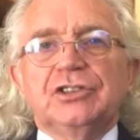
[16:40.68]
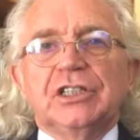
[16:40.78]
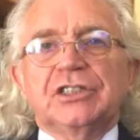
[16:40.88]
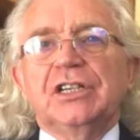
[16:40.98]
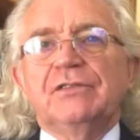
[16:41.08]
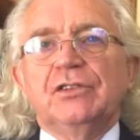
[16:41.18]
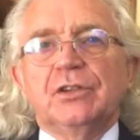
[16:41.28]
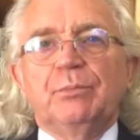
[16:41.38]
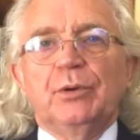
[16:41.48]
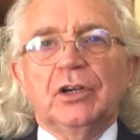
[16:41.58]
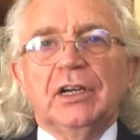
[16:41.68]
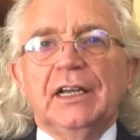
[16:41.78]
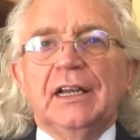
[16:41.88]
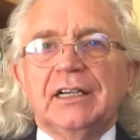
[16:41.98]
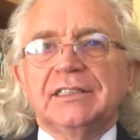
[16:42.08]
just give you the
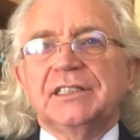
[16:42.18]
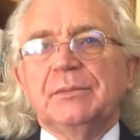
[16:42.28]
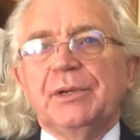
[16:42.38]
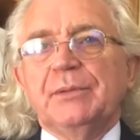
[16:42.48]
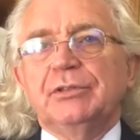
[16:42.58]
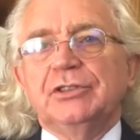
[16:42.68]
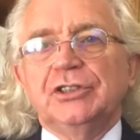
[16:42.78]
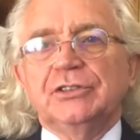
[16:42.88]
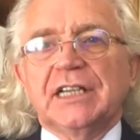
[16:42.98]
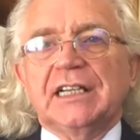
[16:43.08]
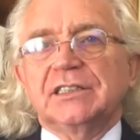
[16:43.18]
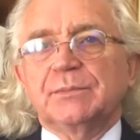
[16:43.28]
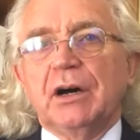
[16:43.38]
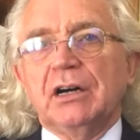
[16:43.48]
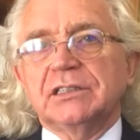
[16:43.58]
booklet, ICB produced that as
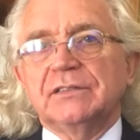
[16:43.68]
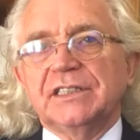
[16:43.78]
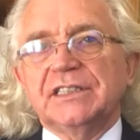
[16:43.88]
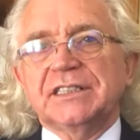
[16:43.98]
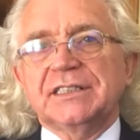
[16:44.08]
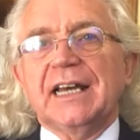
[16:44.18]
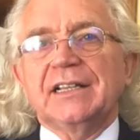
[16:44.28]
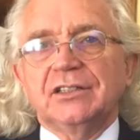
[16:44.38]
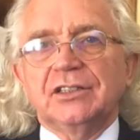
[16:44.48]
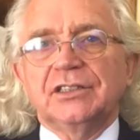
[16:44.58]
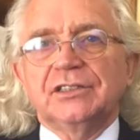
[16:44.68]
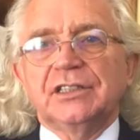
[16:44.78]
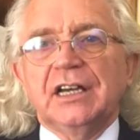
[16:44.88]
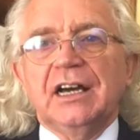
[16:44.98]
part of its standard